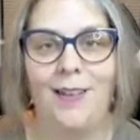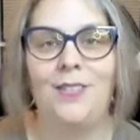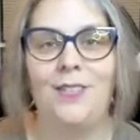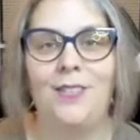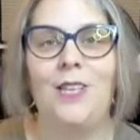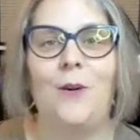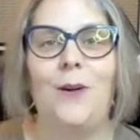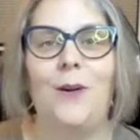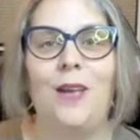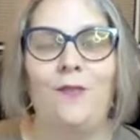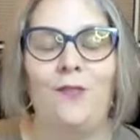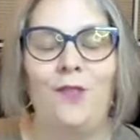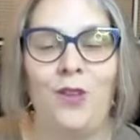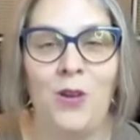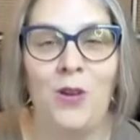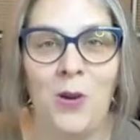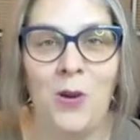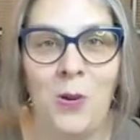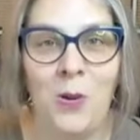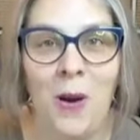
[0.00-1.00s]
So if
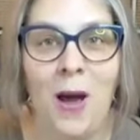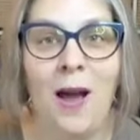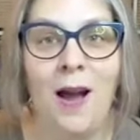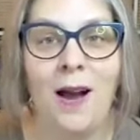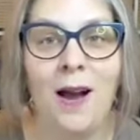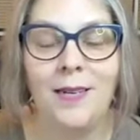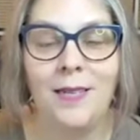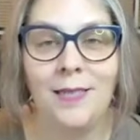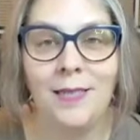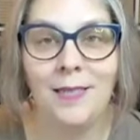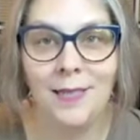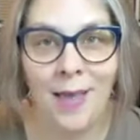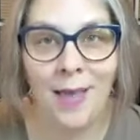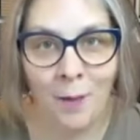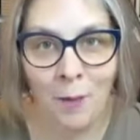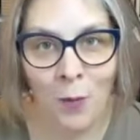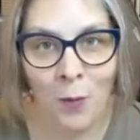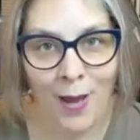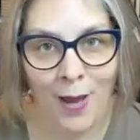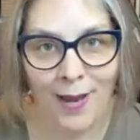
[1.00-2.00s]
you are
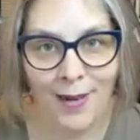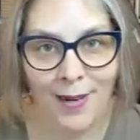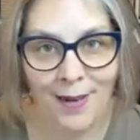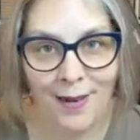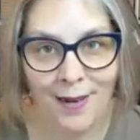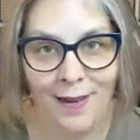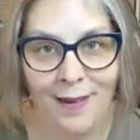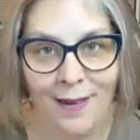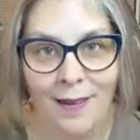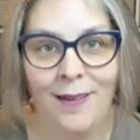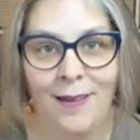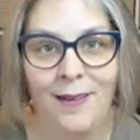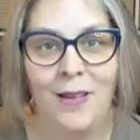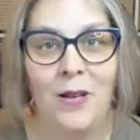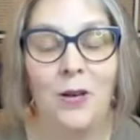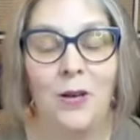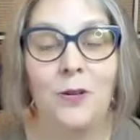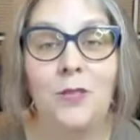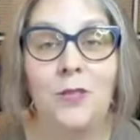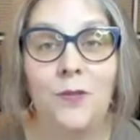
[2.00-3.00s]
someone
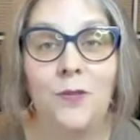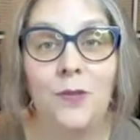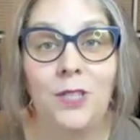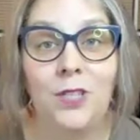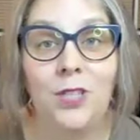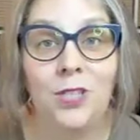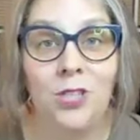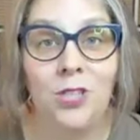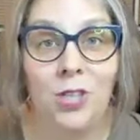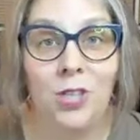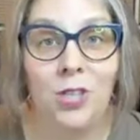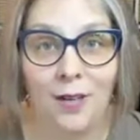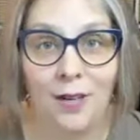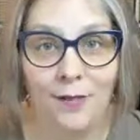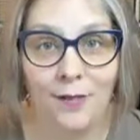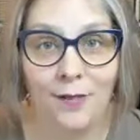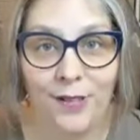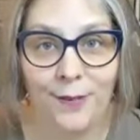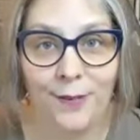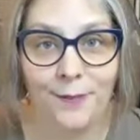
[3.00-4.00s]
whose fridge is chock
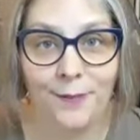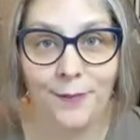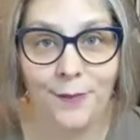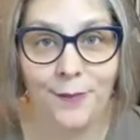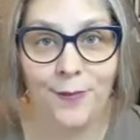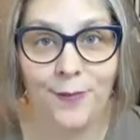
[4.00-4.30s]
full,